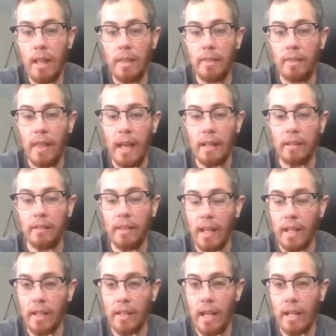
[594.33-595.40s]
that
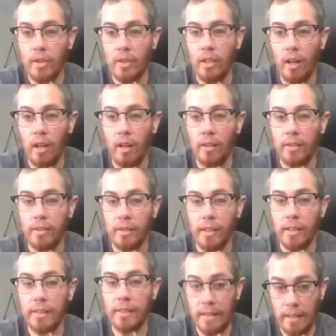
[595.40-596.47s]
that could actually cause like
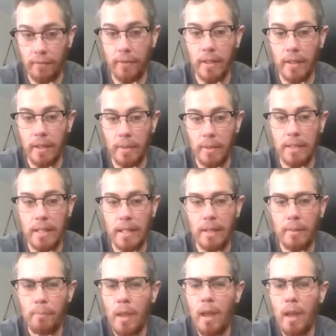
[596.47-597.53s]
significant
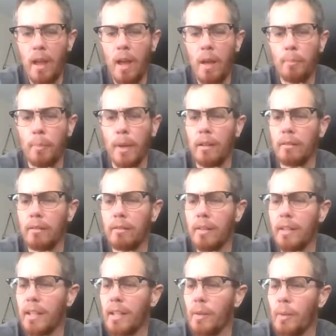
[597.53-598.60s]
bending. But
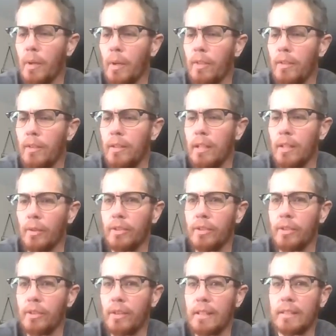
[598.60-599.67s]
then again, with needles
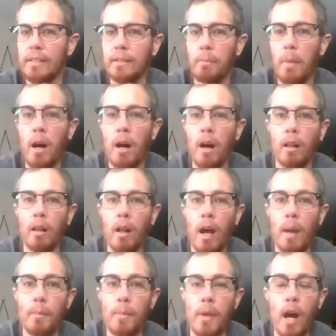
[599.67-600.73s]
this small,
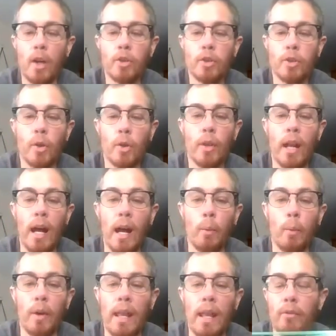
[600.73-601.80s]
I'm not sure that I
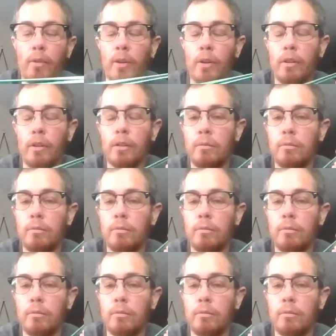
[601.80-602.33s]
would ever